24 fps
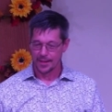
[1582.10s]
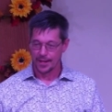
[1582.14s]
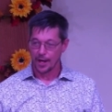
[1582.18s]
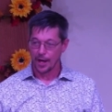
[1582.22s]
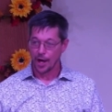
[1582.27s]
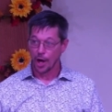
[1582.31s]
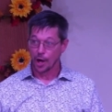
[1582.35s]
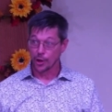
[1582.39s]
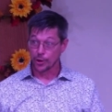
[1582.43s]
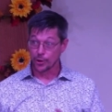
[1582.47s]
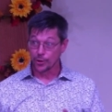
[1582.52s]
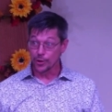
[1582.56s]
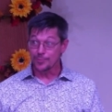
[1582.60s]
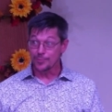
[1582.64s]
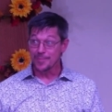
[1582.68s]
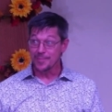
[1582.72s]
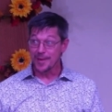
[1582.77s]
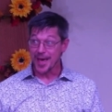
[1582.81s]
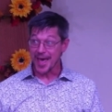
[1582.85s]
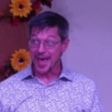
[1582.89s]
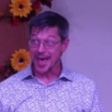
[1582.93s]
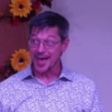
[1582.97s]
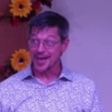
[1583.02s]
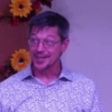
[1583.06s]
A good
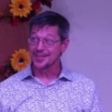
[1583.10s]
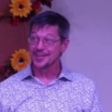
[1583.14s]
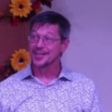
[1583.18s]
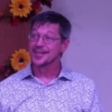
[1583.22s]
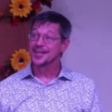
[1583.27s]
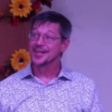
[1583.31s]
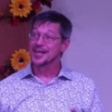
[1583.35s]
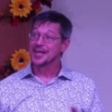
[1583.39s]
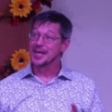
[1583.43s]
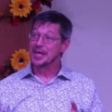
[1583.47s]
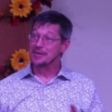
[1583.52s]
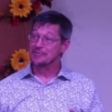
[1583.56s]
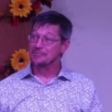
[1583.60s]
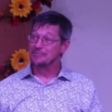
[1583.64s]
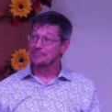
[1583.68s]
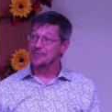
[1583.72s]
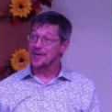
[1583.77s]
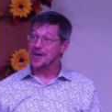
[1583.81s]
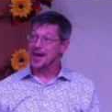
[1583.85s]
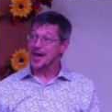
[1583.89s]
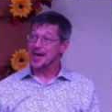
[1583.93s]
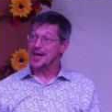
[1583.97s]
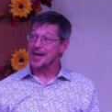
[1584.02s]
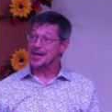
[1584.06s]
man
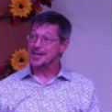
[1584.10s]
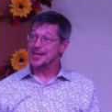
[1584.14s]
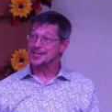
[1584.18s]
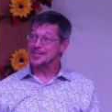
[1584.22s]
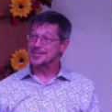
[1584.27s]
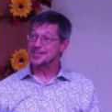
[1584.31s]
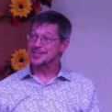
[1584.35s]
invests